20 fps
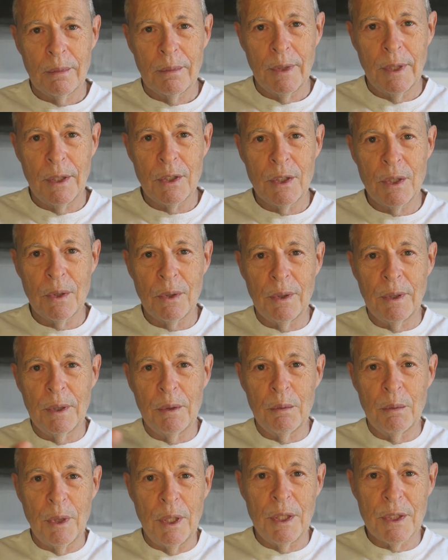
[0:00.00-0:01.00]
that you're
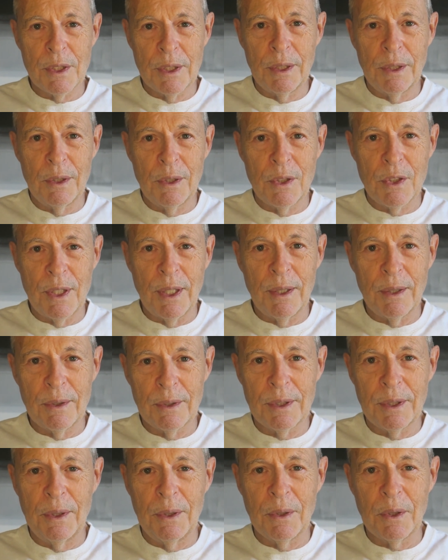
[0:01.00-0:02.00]
embracing your
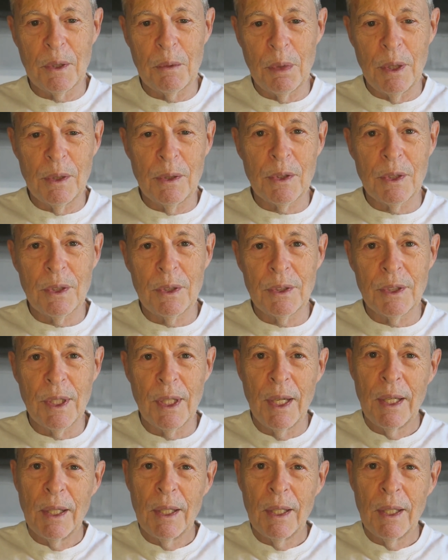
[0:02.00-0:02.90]
shadows and your compulsions,